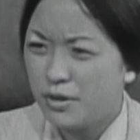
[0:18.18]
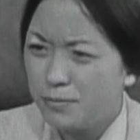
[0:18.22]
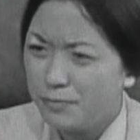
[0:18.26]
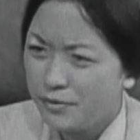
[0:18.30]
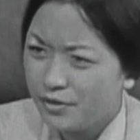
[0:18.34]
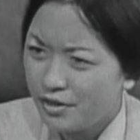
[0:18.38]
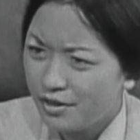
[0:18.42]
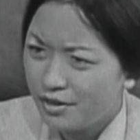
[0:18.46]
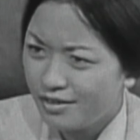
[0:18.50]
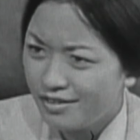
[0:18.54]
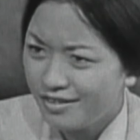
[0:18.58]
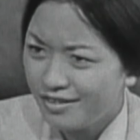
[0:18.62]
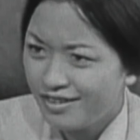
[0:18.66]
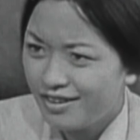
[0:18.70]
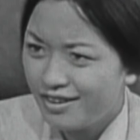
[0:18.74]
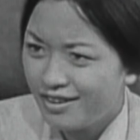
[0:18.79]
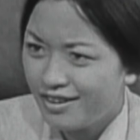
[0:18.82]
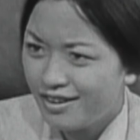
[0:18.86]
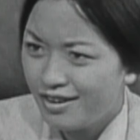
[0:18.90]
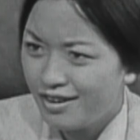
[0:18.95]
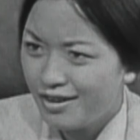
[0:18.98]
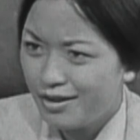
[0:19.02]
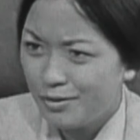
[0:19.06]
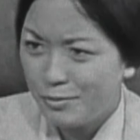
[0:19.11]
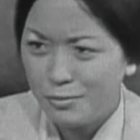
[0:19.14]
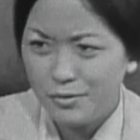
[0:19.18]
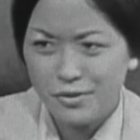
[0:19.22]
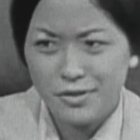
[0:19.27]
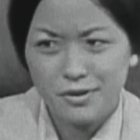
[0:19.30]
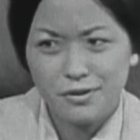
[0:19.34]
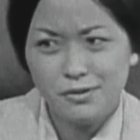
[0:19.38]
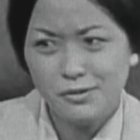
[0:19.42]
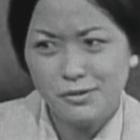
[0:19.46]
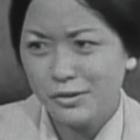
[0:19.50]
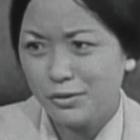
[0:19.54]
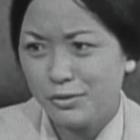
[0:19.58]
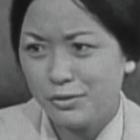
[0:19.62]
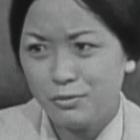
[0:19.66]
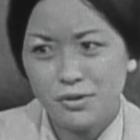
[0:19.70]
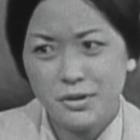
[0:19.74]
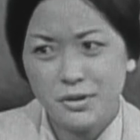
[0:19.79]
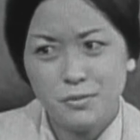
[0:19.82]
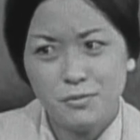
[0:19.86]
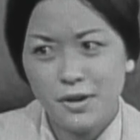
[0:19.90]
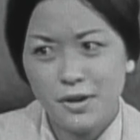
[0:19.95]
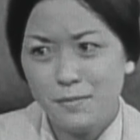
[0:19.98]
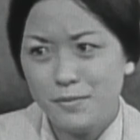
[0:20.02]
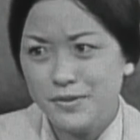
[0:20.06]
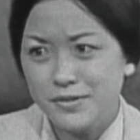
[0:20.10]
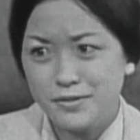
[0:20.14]
Ripier? Well, there are only
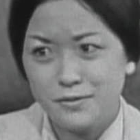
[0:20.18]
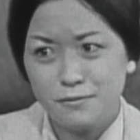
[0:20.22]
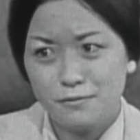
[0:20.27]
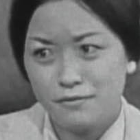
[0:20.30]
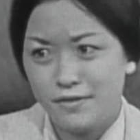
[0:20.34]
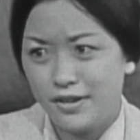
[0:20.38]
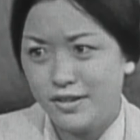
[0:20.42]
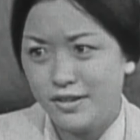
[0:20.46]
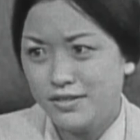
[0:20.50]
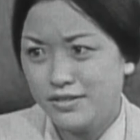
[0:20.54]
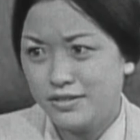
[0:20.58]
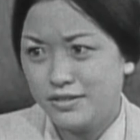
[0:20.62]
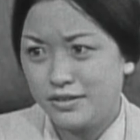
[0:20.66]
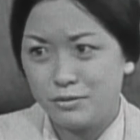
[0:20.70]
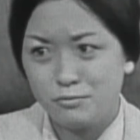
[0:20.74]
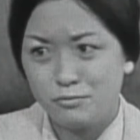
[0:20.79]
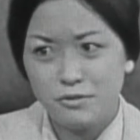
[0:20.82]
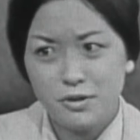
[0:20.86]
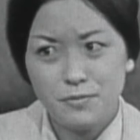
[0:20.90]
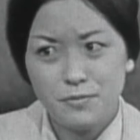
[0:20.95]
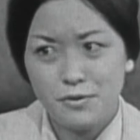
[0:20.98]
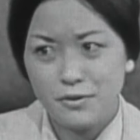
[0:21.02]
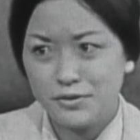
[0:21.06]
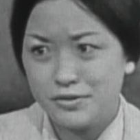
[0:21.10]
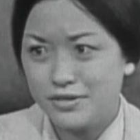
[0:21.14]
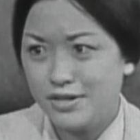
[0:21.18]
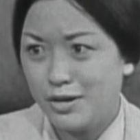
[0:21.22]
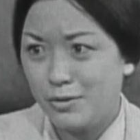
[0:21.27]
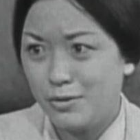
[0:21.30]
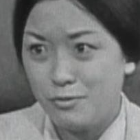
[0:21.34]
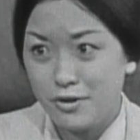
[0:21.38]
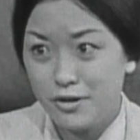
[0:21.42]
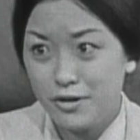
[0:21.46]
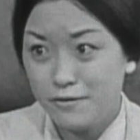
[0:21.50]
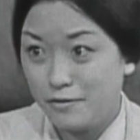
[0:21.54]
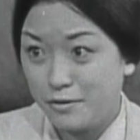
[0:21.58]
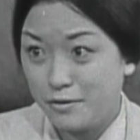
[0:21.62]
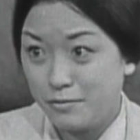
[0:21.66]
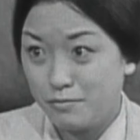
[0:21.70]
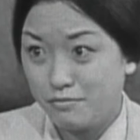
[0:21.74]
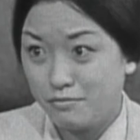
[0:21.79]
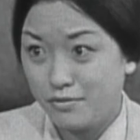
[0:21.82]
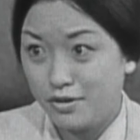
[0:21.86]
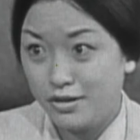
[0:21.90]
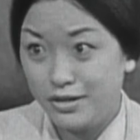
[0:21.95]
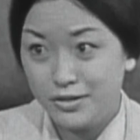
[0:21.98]
three weapons in fencing, and rapier is not one of them,